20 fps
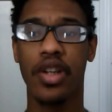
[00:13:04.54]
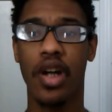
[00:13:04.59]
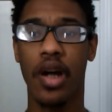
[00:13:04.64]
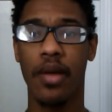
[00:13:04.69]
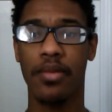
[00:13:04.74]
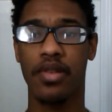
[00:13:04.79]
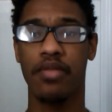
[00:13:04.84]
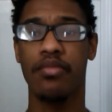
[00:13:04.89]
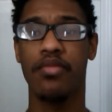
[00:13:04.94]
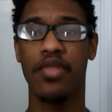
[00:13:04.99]

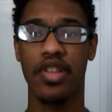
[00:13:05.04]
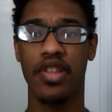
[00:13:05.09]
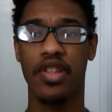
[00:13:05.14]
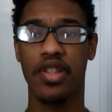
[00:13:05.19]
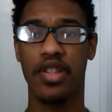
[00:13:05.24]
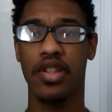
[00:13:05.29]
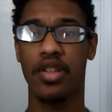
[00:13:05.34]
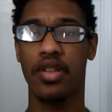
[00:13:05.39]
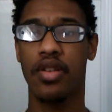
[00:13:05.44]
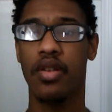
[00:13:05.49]

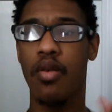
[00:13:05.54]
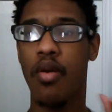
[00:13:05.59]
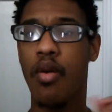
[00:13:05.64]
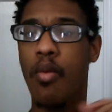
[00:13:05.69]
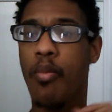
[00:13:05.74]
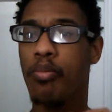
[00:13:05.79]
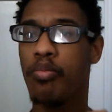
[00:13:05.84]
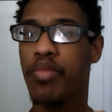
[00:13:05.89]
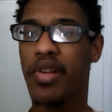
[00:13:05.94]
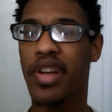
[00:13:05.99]
optimistic,
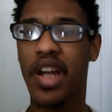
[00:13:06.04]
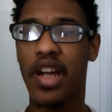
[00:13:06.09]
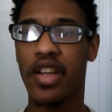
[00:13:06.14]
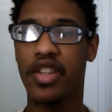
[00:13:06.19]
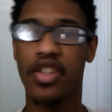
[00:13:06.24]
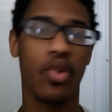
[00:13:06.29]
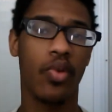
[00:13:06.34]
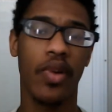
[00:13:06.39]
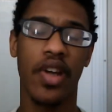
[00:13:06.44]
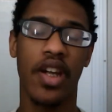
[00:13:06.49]
but I
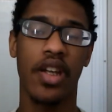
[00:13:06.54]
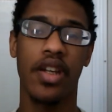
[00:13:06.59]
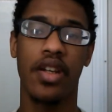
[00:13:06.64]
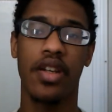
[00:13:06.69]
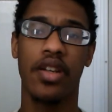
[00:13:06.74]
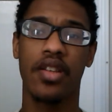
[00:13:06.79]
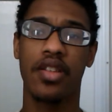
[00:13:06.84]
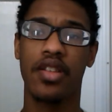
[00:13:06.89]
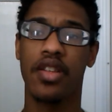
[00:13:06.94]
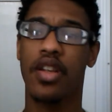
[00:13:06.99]
don't hate
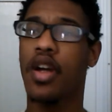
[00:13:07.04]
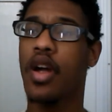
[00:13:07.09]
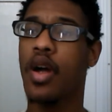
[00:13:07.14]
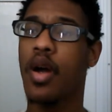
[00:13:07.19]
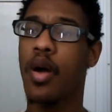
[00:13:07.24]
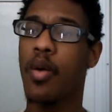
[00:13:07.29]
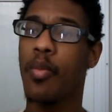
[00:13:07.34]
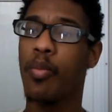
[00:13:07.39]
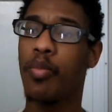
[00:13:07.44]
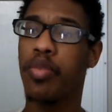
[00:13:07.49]
it.
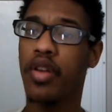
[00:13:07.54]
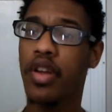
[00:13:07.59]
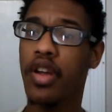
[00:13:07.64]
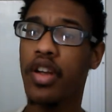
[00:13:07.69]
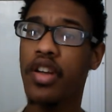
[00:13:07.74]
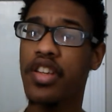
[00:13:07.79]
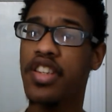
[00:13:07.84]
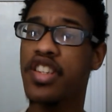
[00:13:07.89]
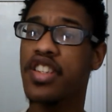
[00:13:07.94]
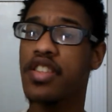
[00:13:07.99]

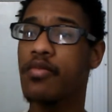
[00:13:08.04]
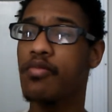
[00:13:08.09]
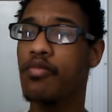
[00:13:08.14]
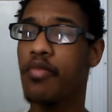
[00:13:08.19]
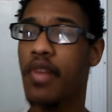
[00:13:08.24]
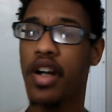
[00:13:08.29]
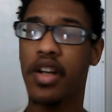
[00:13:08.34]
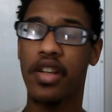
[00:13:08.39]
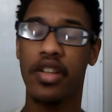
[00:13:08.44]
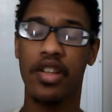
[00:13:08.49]
Plus
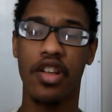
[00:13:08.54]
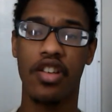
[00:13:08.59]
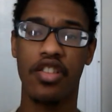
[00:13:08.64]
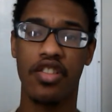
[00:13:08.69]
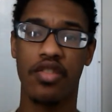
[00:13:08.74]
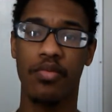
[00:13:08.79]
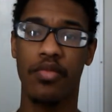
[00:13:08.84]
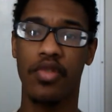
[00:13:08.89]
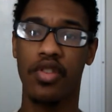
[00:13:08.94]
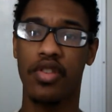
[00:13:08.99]
my
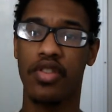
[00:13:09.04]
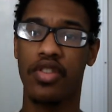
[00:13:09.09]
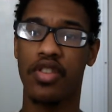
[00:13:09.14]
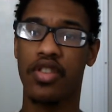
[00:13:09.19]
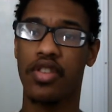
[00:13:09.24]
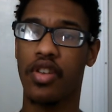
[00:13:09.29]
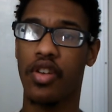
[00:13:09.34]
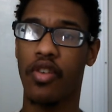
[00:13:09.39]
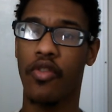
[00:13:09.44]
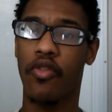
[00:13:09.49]

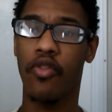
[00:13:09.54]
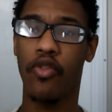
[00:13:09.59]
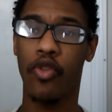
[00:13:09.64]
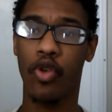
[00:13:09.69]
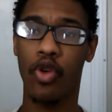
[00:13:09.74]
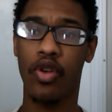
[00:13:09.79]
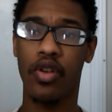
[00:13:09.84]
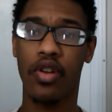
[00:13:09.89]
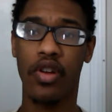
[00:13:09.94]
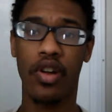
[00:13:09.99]
announcements
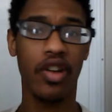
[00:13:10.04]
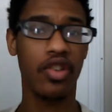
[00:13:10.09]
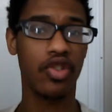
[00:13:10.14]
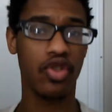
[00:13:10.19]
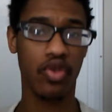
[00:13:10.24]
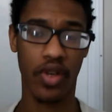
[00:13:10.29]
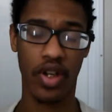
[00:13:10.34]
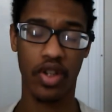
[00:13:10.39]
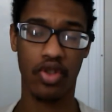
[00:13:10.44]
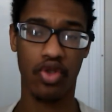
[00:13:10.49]
for a
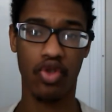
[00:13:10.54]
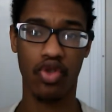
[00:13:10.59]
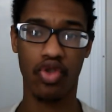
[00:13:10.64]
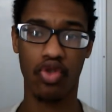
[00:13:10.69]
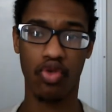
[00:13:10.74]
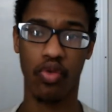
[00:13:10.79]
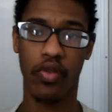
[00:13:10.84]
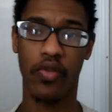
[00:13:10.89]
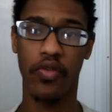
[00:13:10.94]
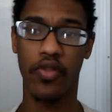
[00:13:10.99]

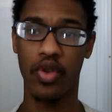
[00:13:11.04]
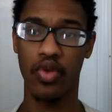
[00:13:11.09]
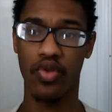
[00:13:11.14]
director's review